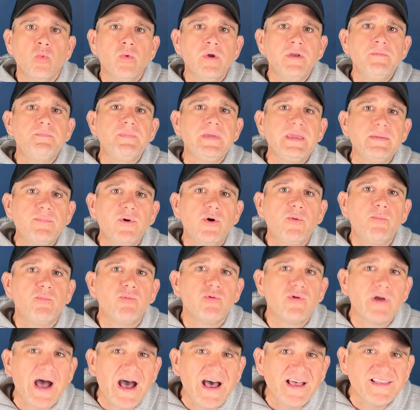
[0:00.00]
When people
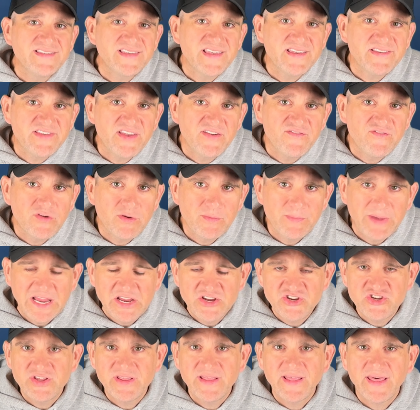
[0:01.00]
process
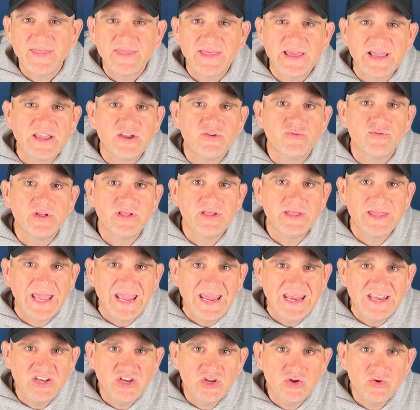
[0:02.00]
information that they can
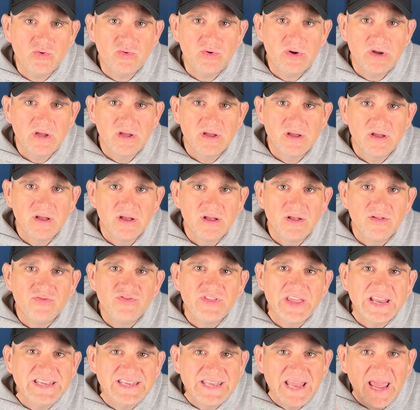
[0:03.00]
relate to,
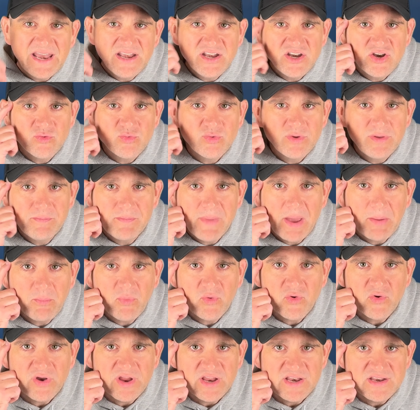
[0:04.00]
they tend to
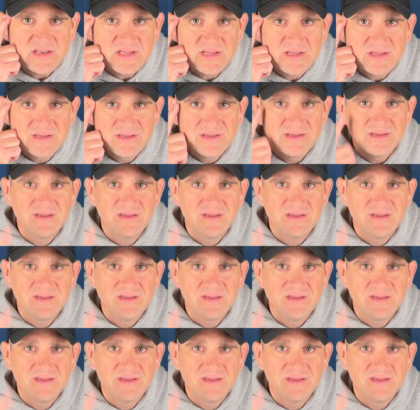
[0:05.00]
remember it.